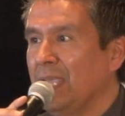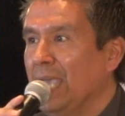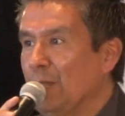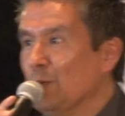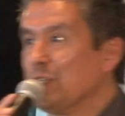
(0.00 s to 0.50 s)

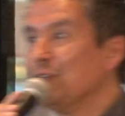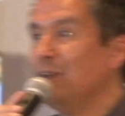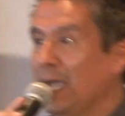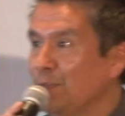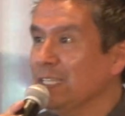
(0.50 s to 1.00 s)
And we're
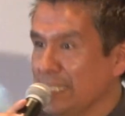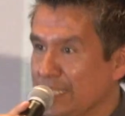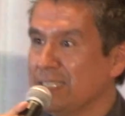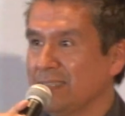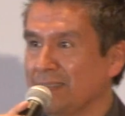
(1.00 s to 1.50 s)

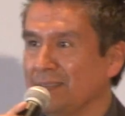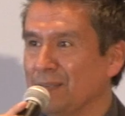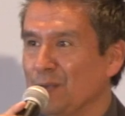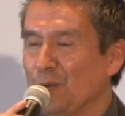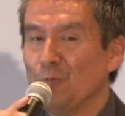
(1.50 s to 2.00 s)
survivalists.
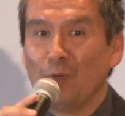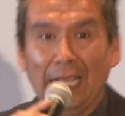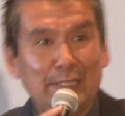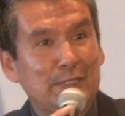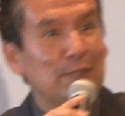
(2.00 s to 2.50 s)

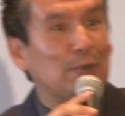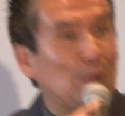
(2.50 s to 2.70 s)
Right to the